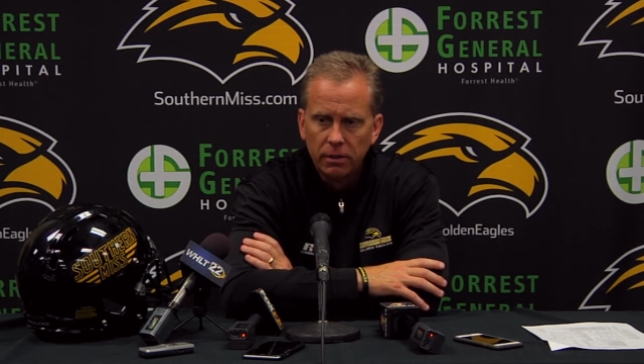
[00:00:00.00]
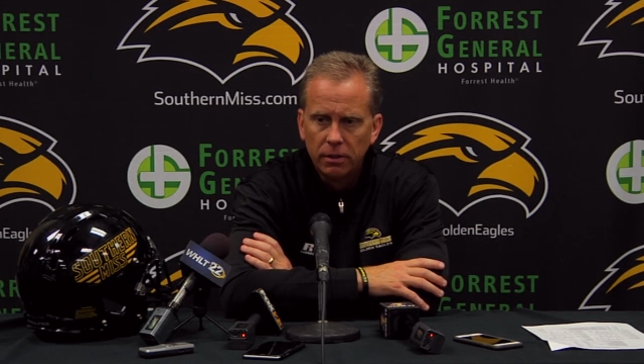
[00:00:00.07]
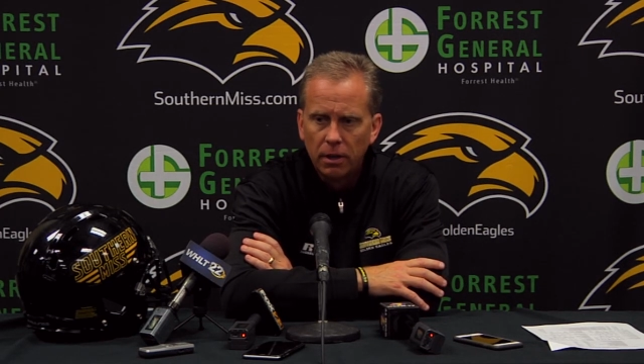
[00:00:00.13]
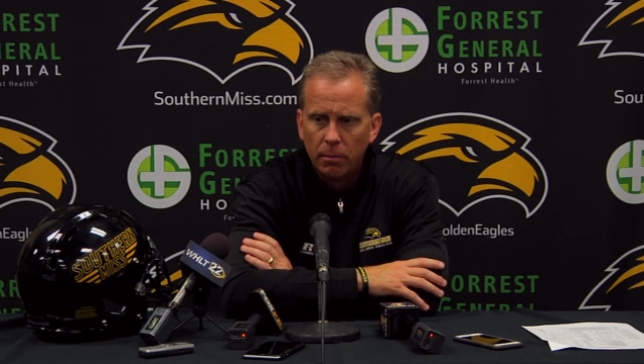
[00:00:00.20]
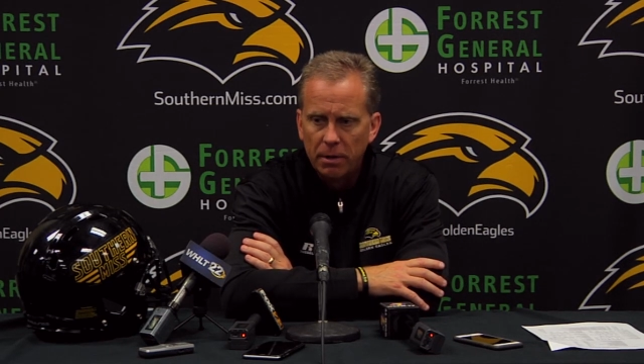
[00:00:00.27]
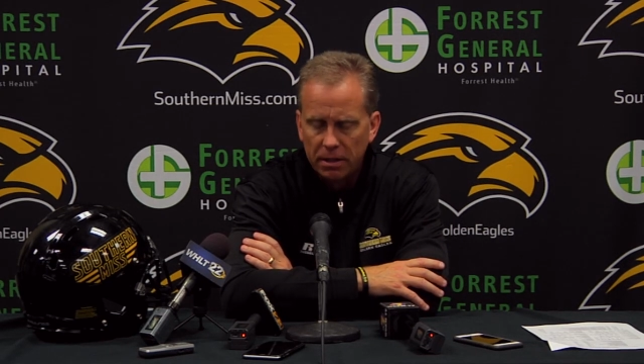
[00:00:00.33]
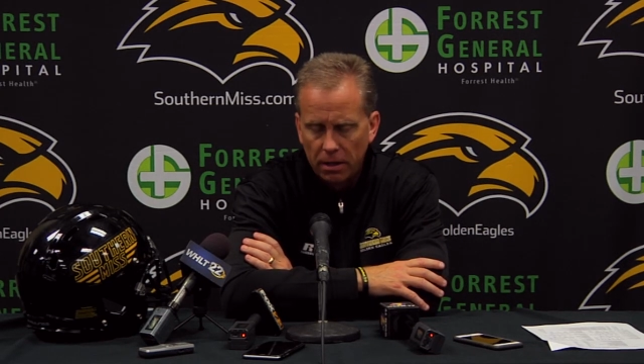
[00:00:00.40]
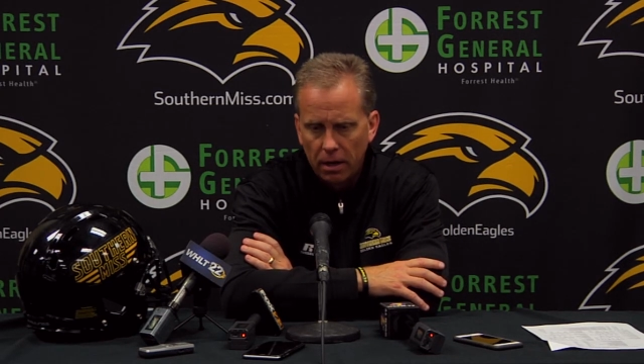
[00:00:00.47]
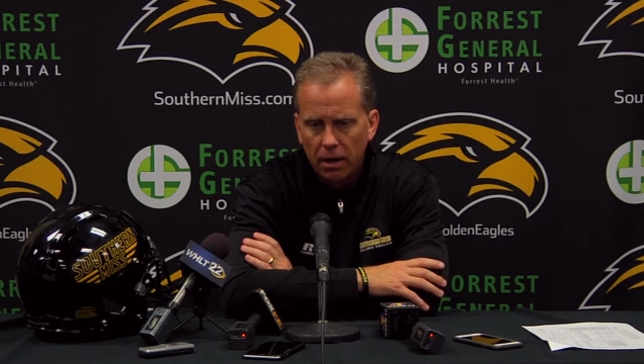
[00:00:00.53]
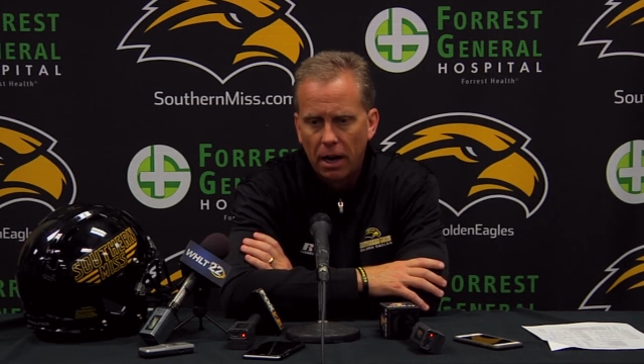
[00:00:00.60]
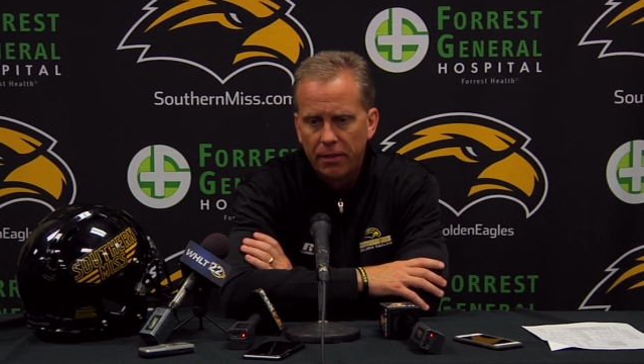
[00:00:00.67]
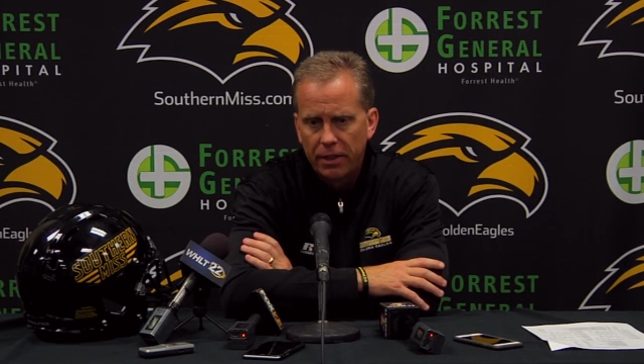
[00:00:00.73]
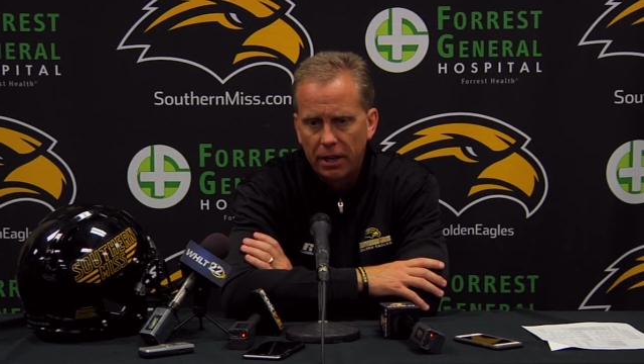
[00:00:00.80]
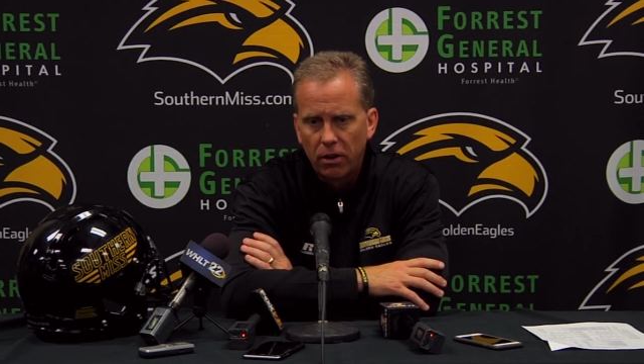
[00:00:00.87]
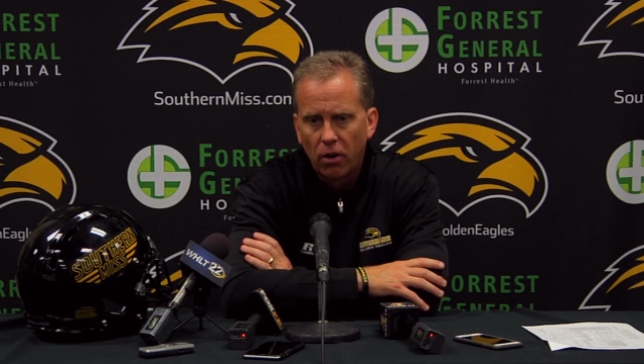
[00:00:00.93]
I mean, I
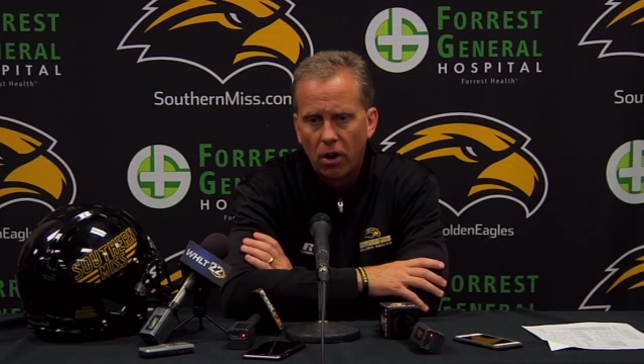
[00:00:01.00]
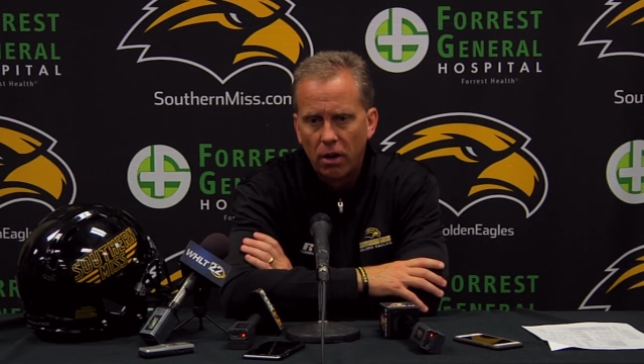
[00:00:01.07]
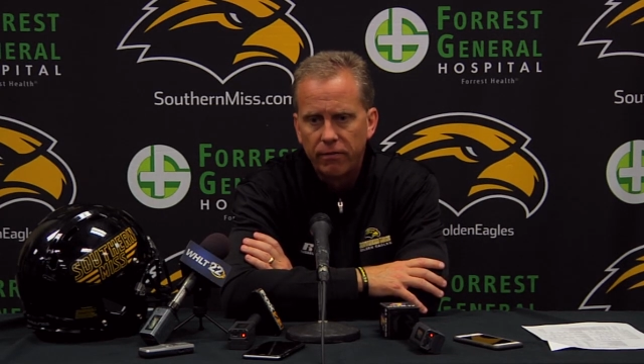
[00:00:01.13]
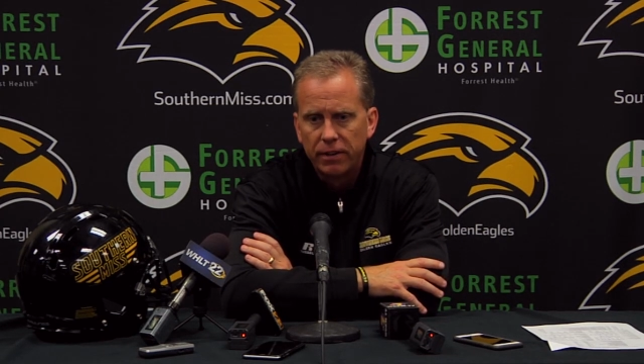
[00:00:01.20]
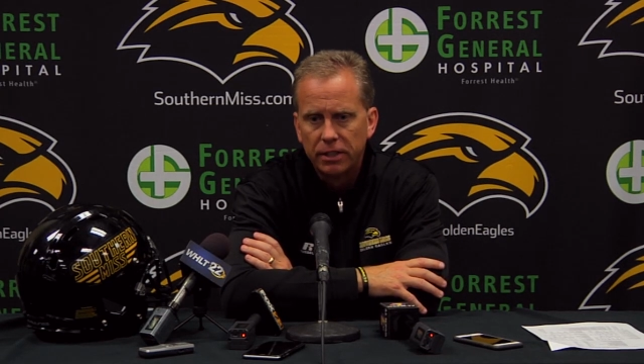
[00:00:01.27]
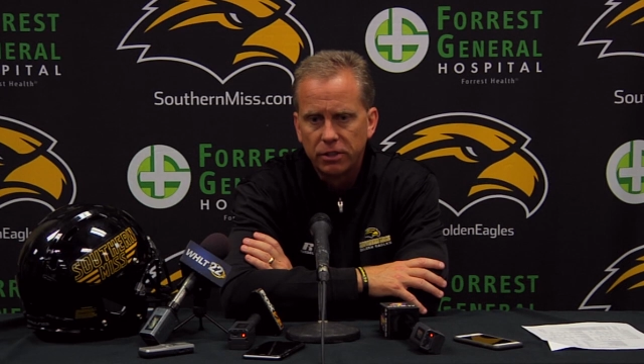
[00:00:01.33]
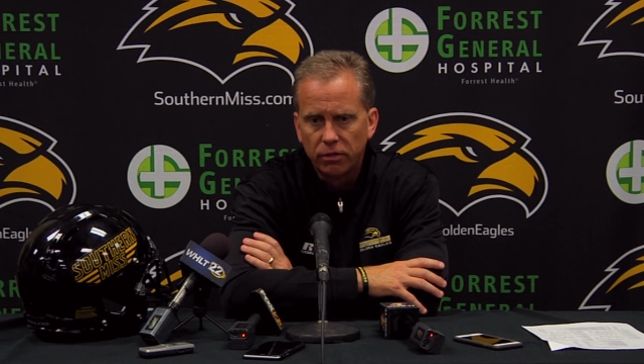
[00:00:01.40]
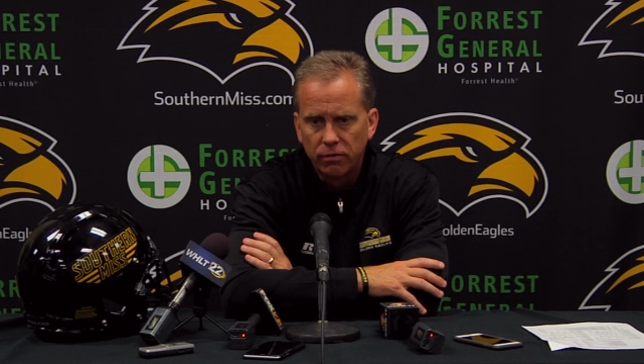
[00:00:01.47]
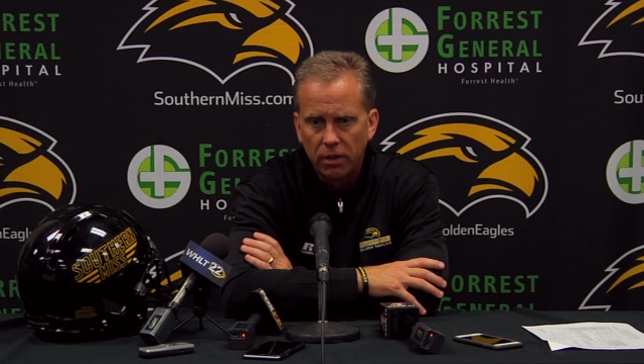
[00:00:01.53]
think our offensive